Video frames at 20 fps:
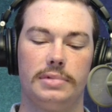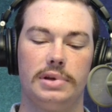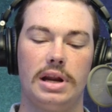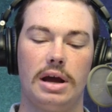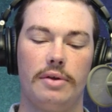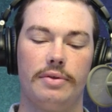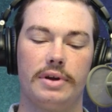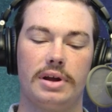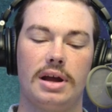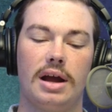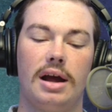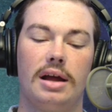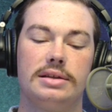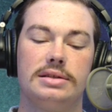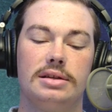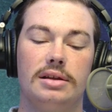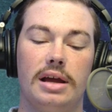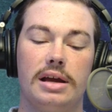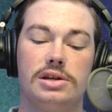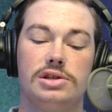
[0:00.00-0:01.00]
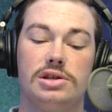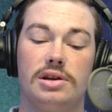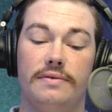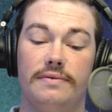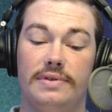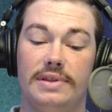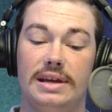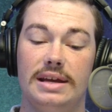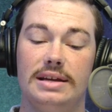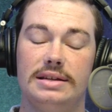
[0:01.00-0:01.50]
Now, the consolation
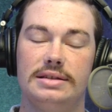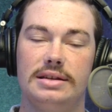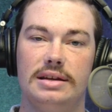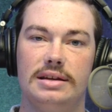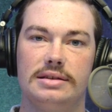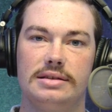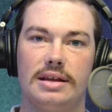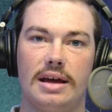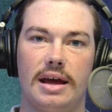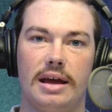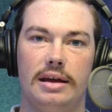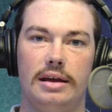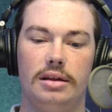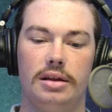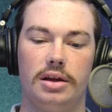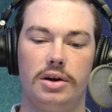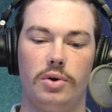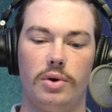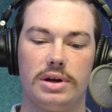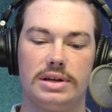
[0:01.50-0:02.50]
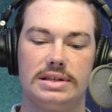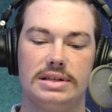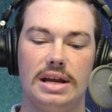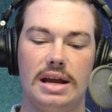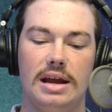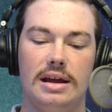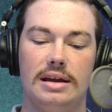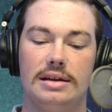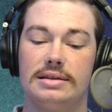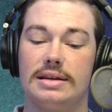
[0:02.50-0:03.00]
of this is that Illinois
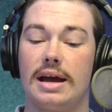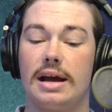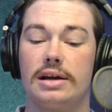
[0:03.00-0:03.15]
State is